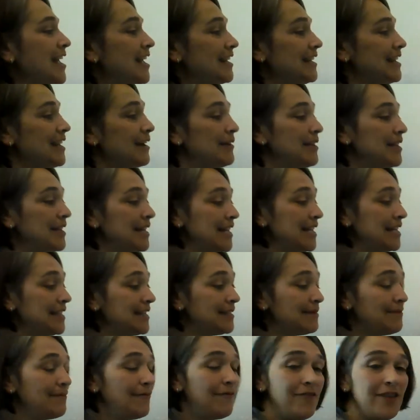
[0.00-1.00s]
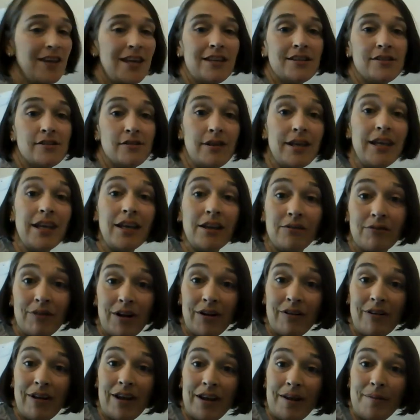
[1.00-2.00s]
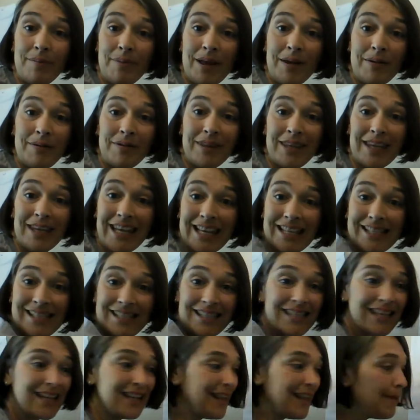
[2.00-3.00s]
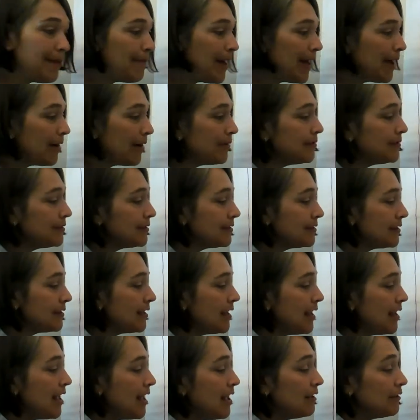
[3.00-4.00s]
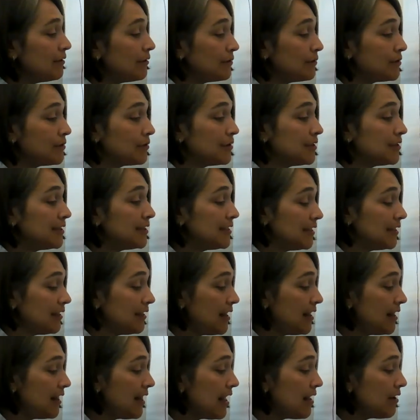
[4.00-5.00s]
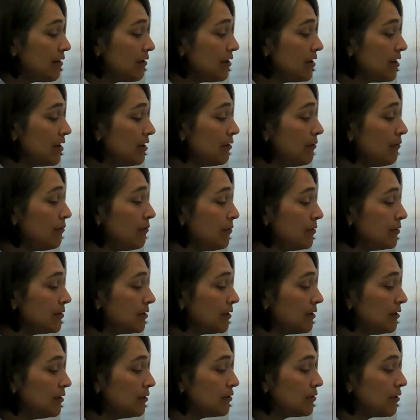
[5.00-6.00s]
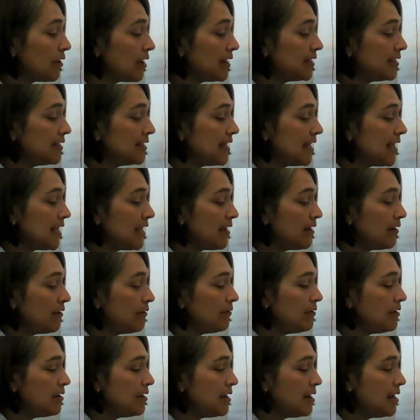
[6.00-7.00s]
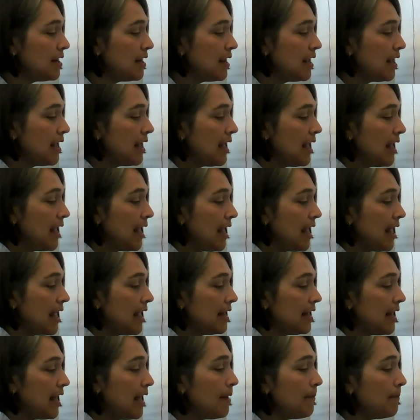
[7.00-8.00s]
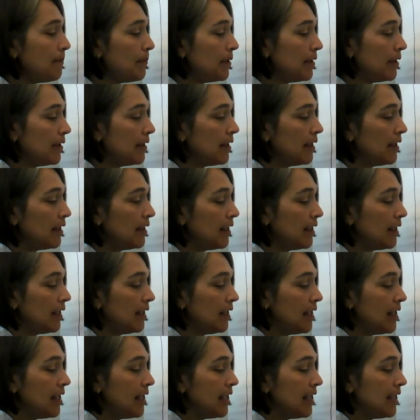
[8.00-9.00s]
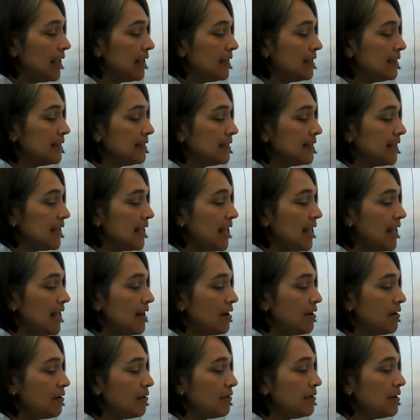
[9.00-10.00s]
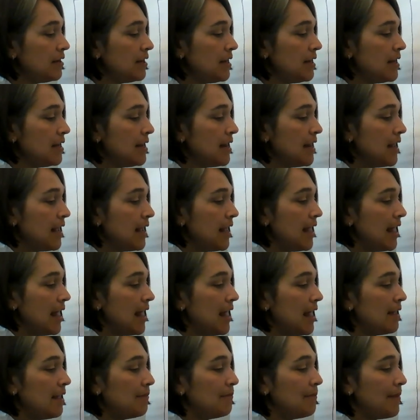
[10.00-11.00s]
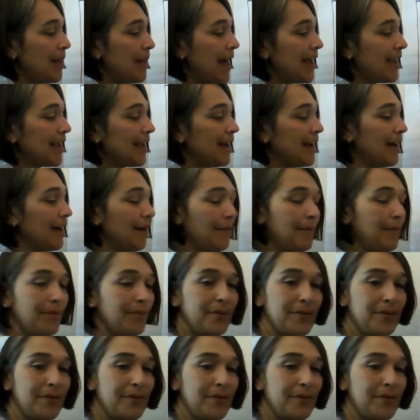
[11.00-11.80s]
Now he needs some feet so he can run around and play with the kids at the clubhouse. Those are still a letter U, so you draw down and up and down and back up.